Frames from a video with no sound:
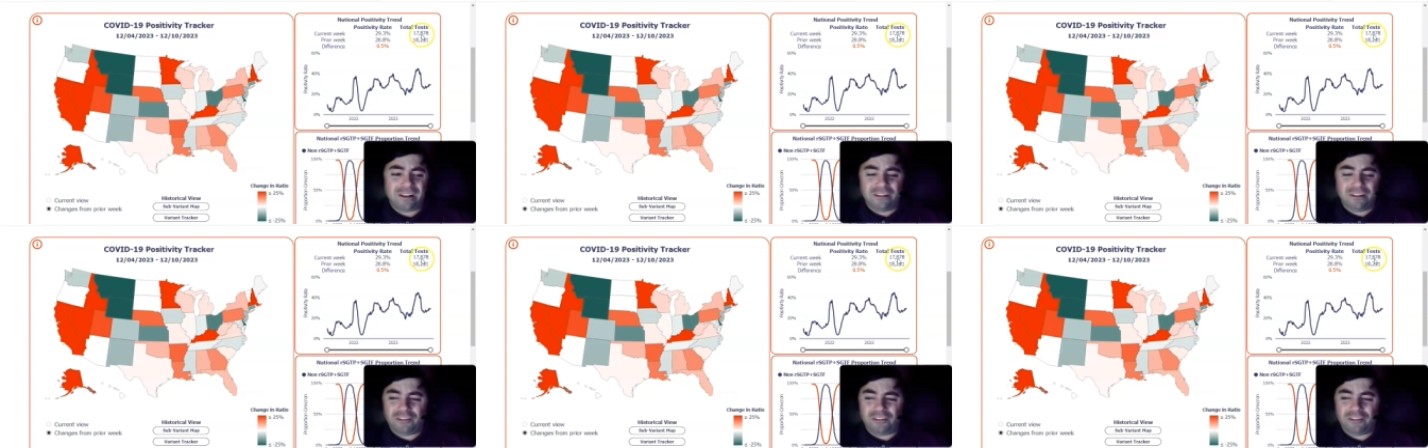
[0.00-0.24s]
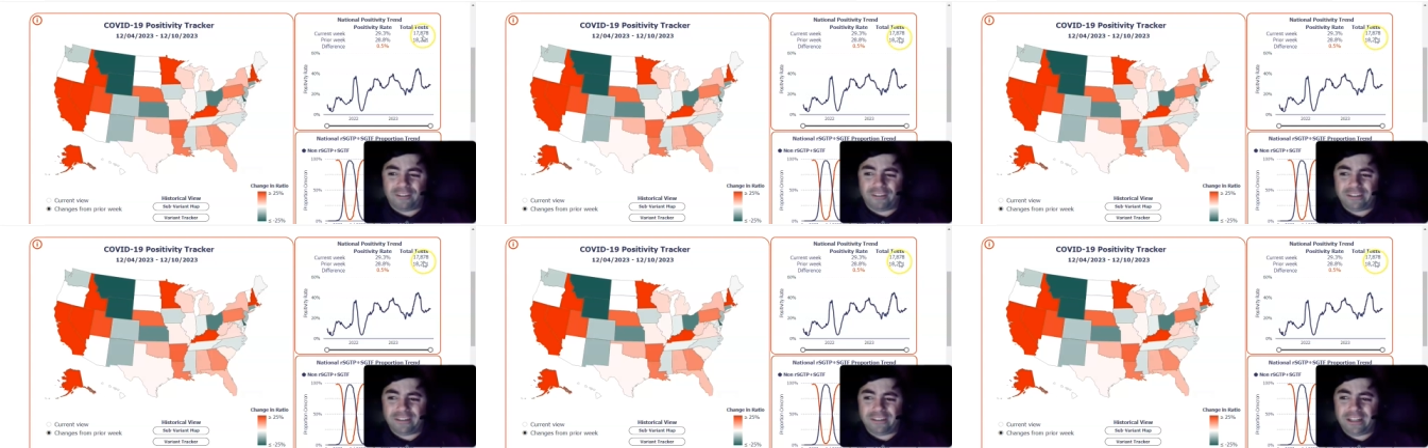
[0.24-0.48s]

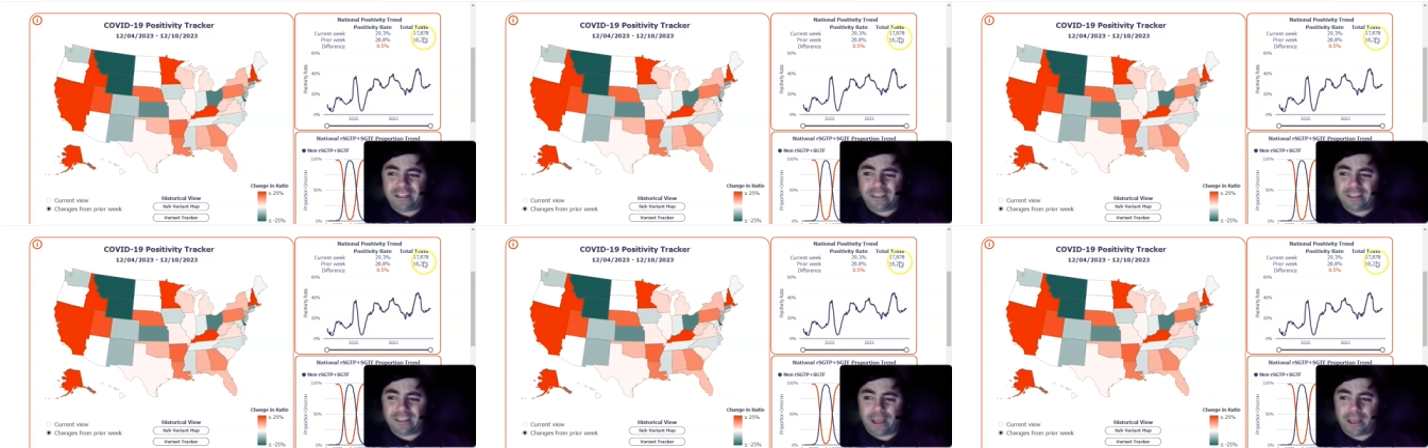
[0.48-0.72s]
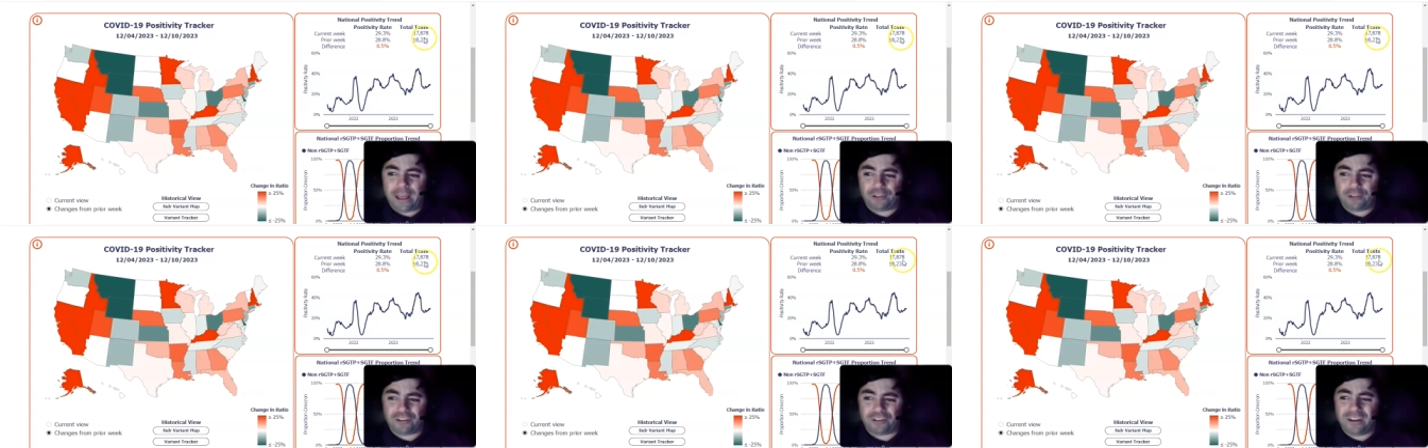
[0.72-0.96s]

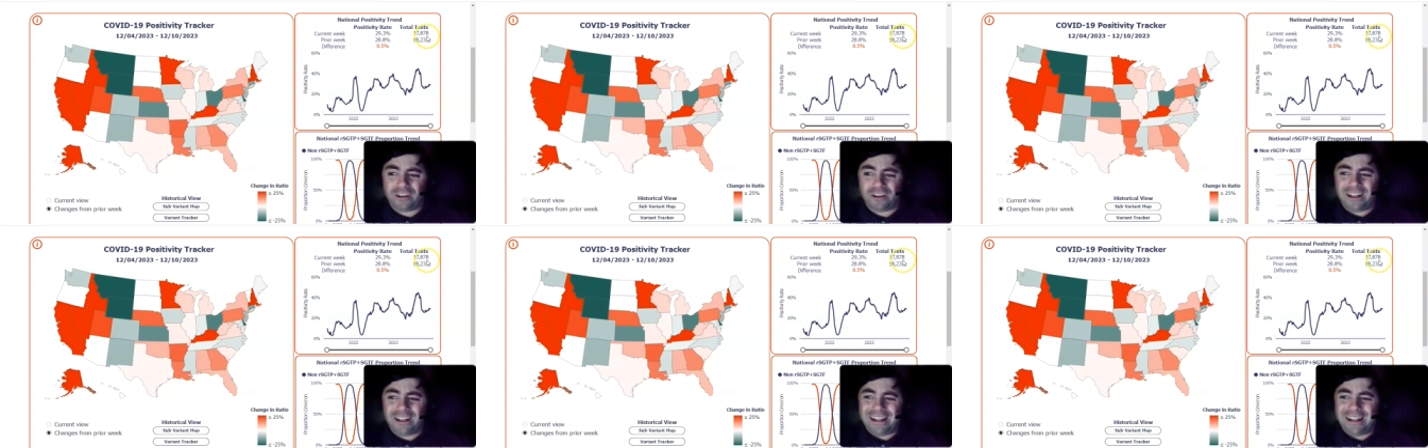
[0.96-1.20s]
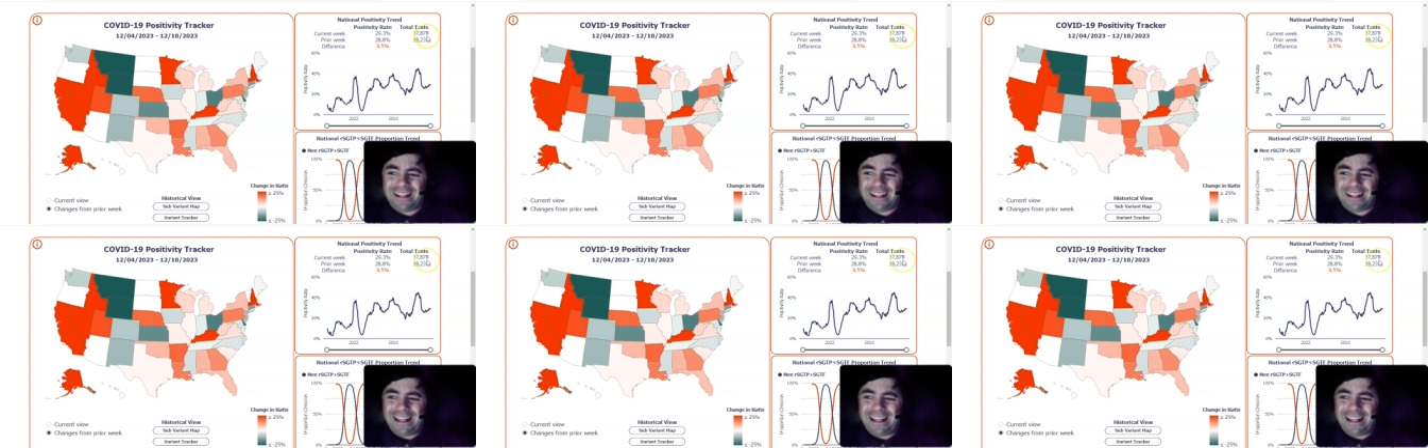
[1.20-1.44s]

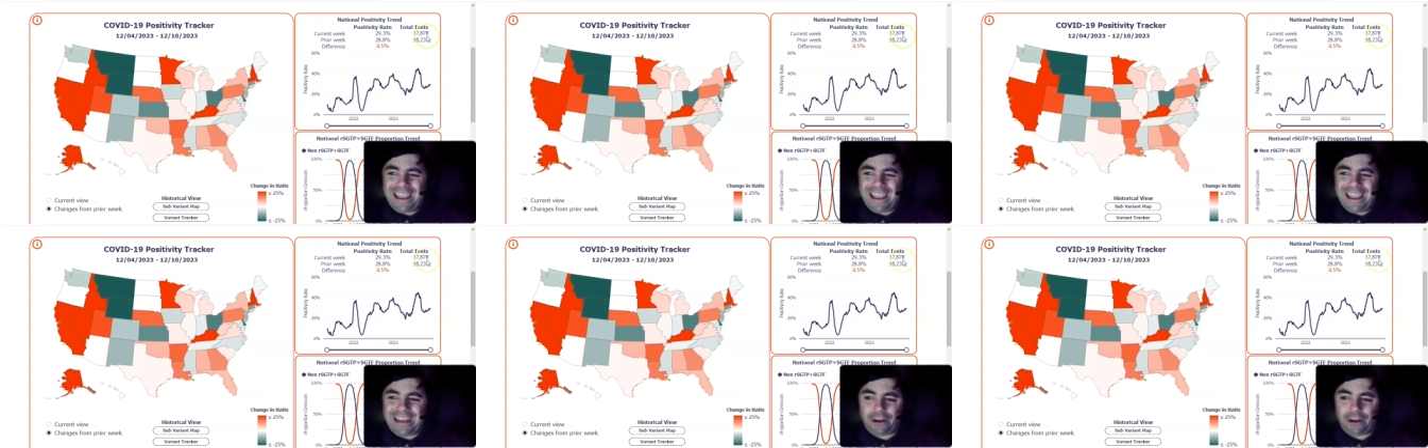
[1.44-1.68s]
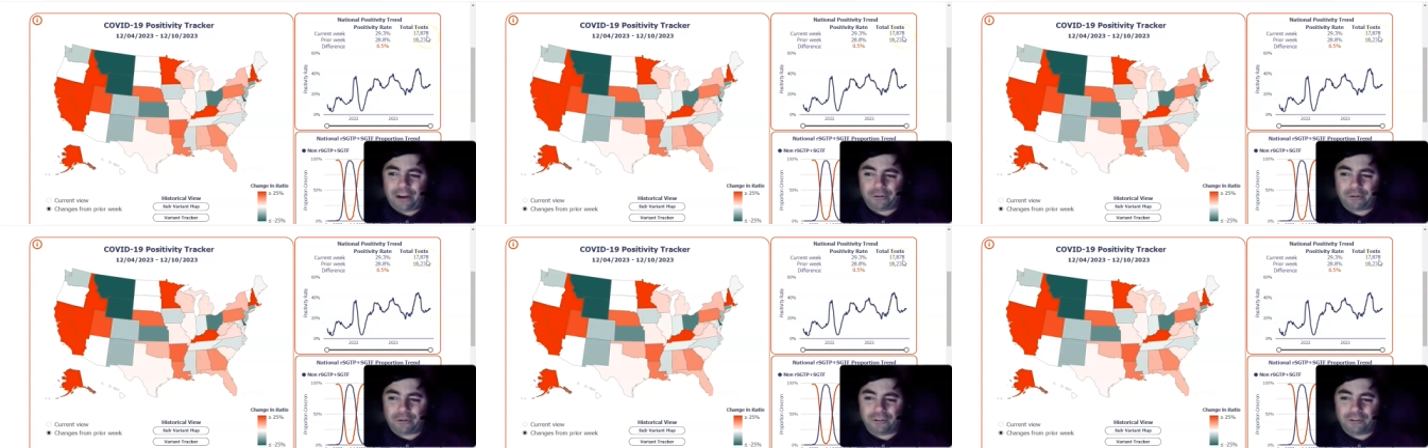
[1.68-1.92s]

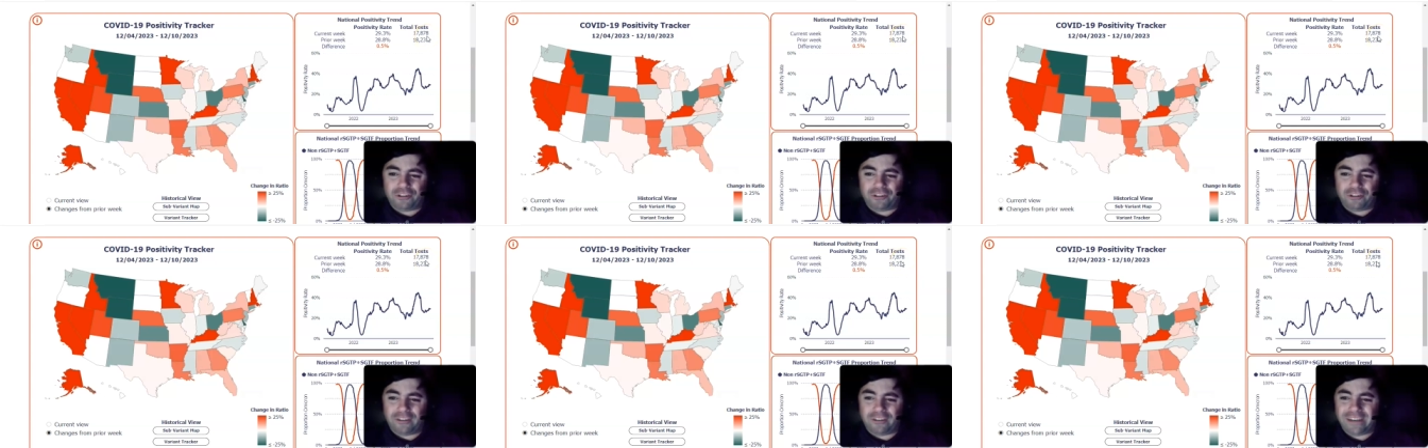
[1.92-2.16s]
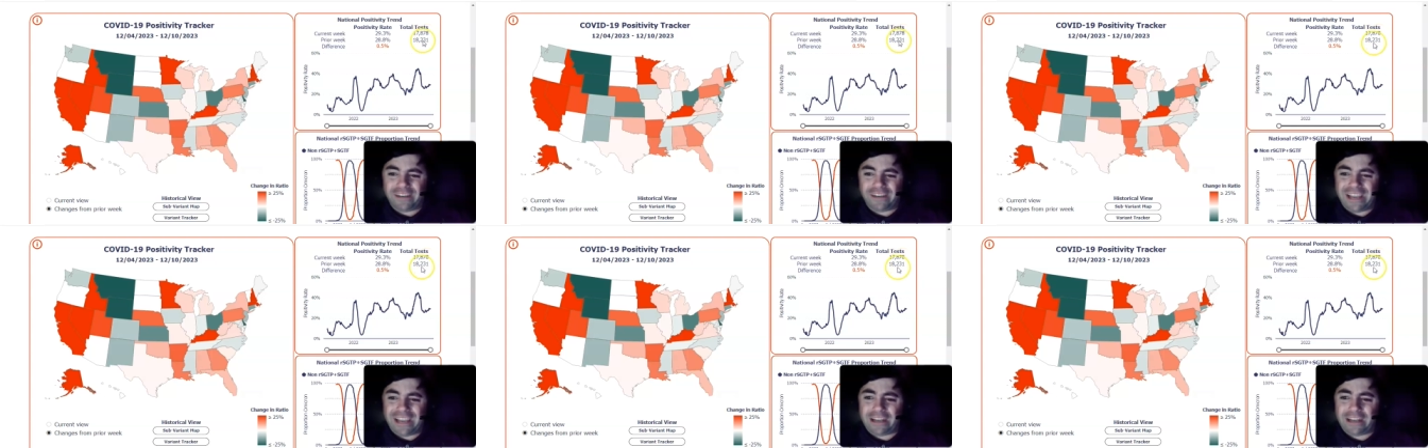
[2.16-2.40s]

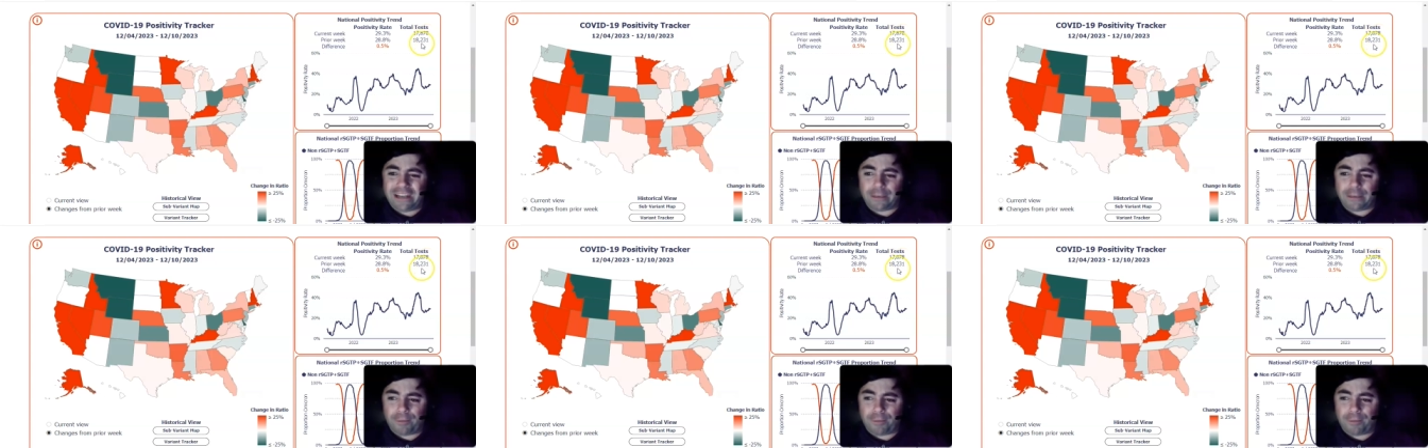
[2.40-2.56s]
17,878.